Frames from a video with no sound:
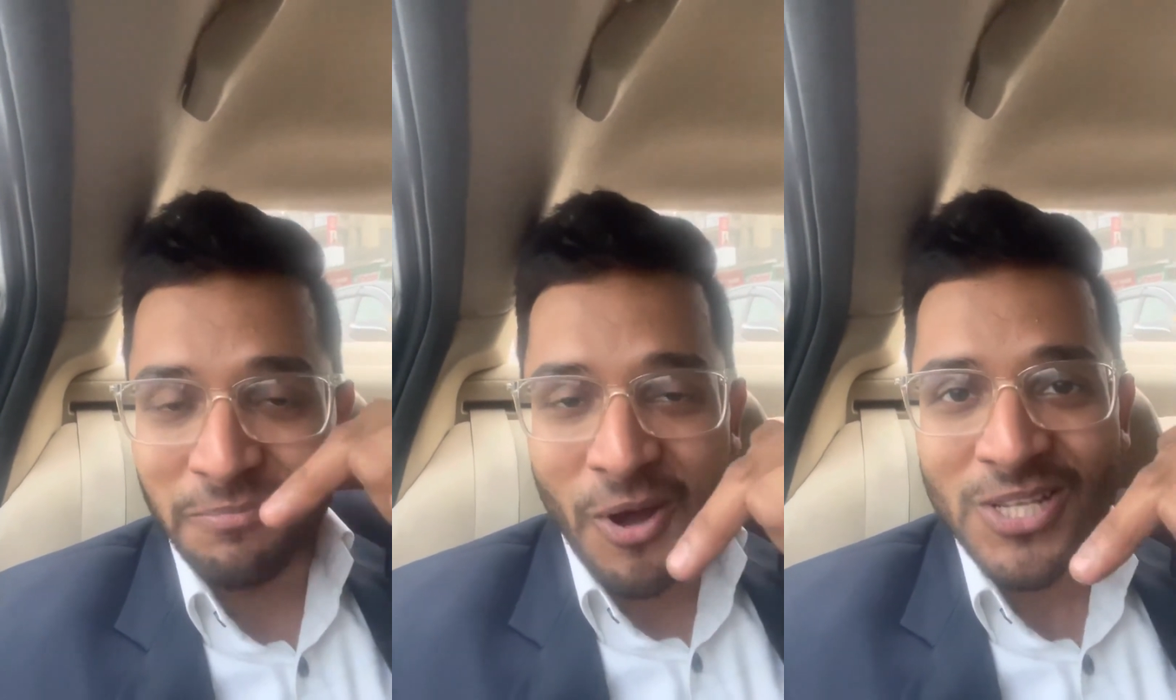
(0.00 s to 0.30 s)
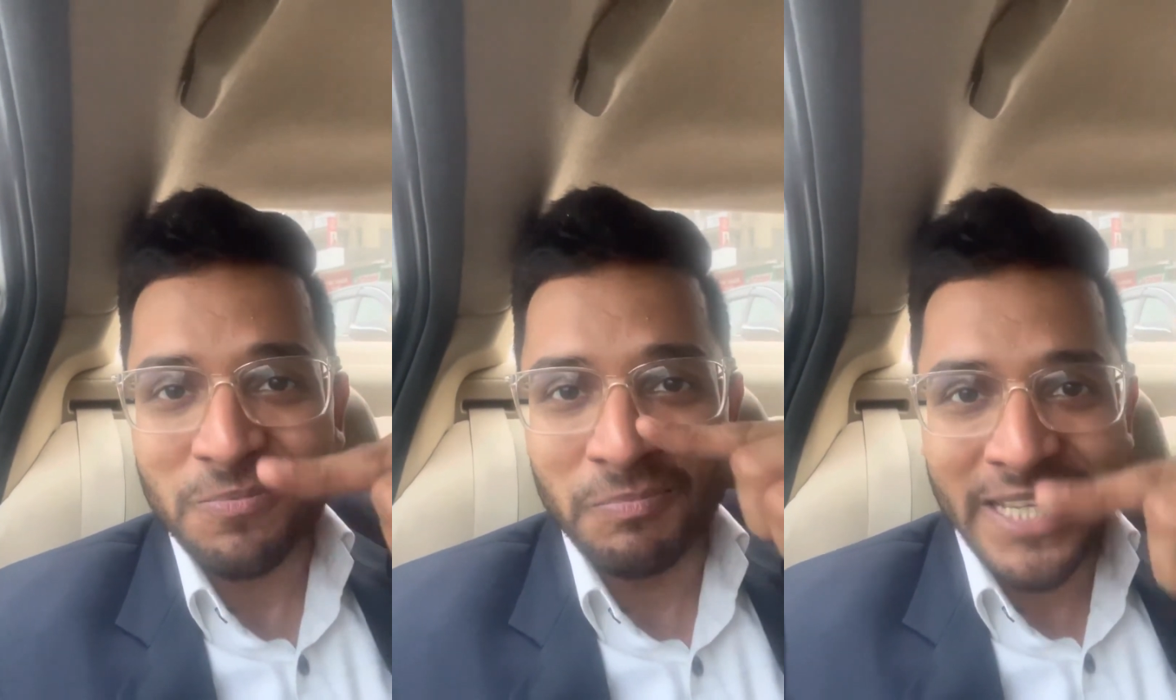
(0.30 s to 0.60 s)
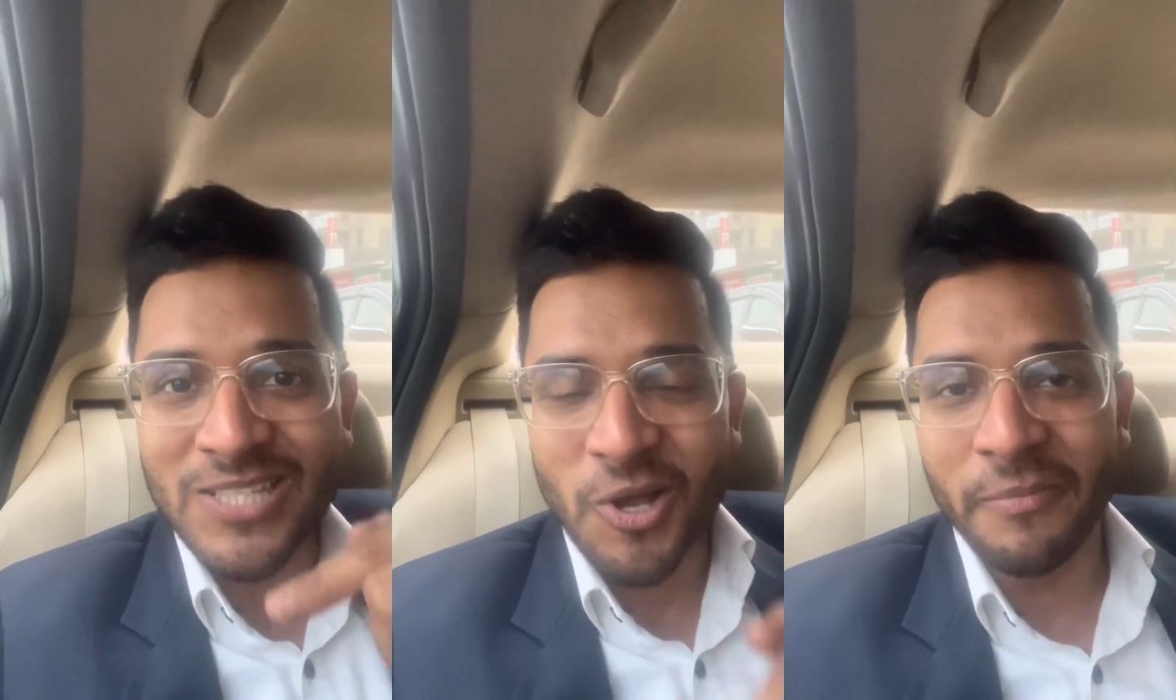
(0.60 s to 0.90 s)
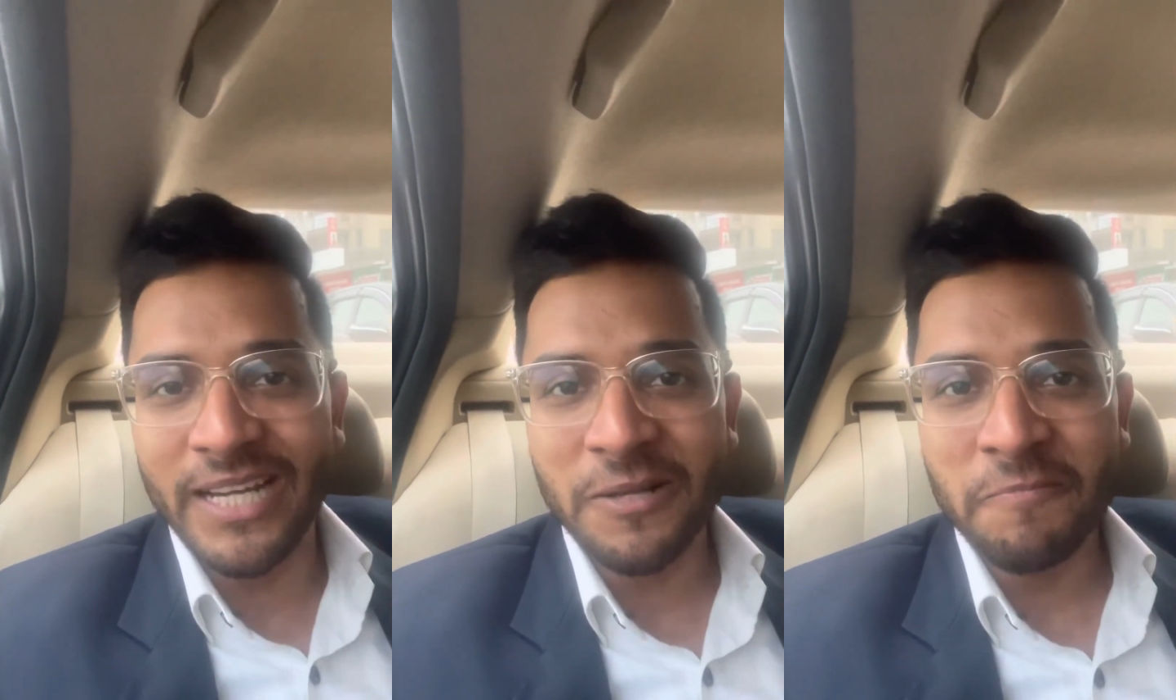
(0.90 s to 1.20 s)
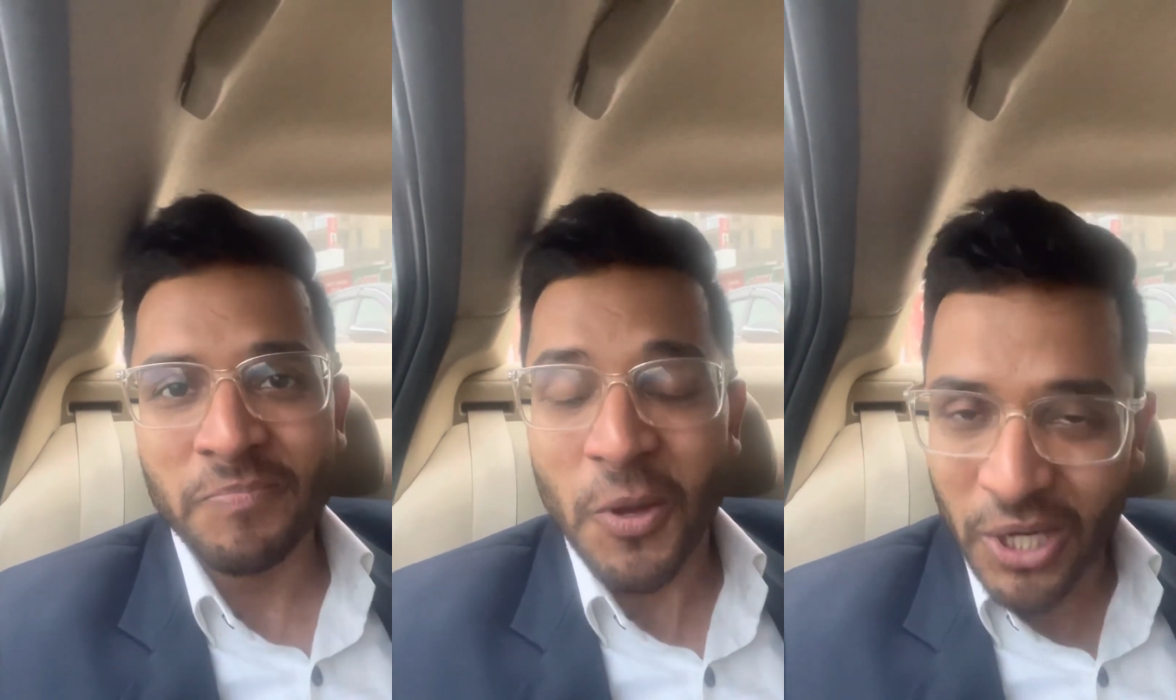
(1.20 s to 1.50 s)
box please comment
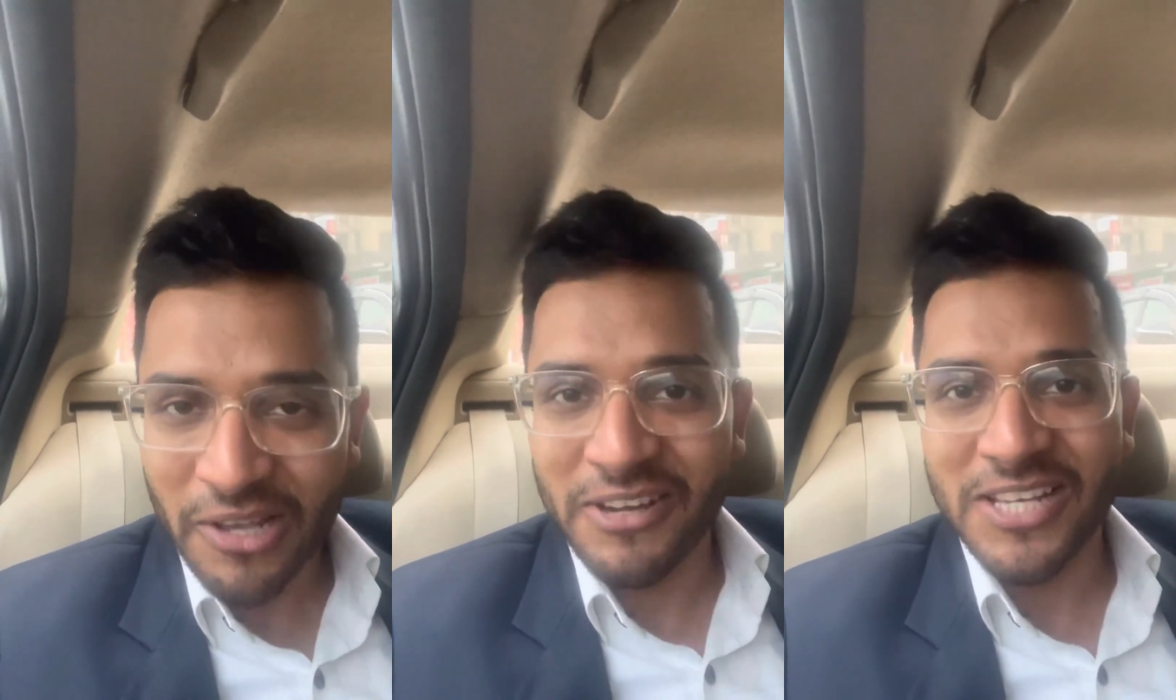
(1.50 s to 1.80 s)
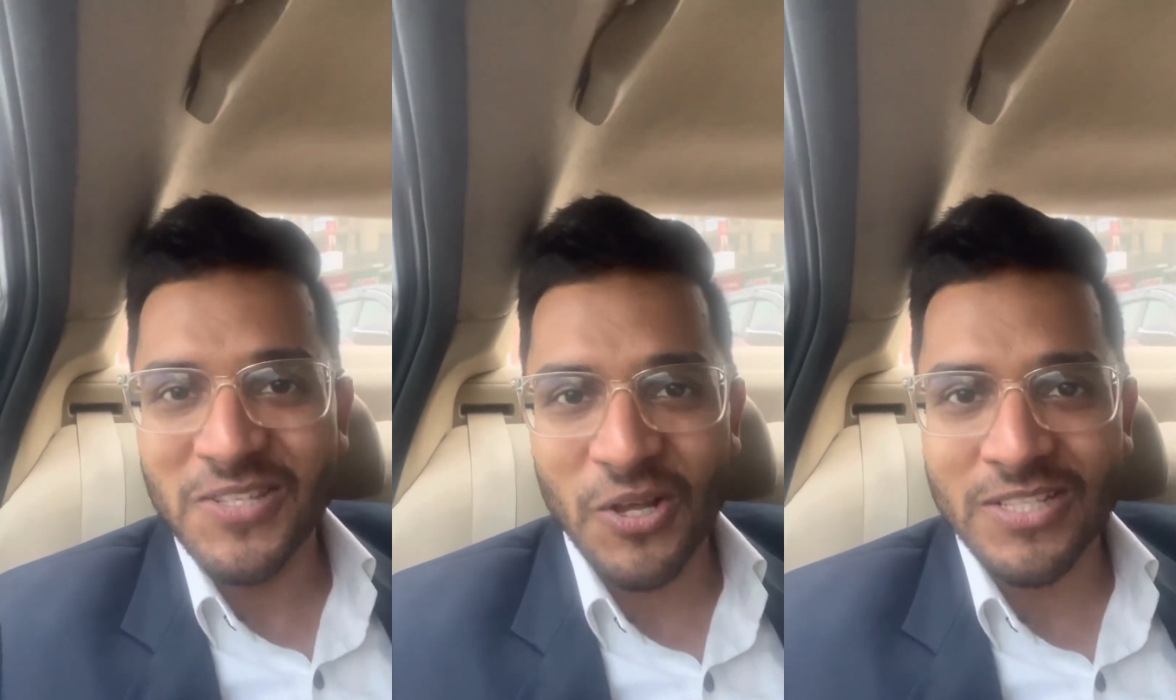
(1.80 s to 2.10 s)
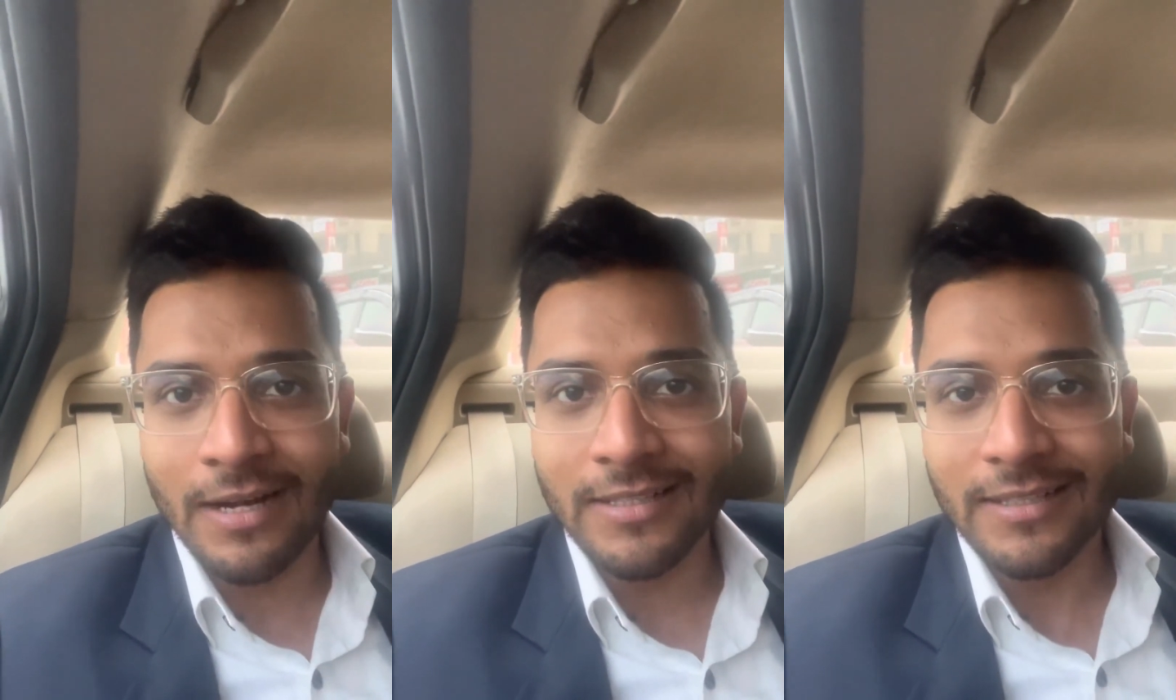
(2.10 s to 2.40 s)
whatever is your result.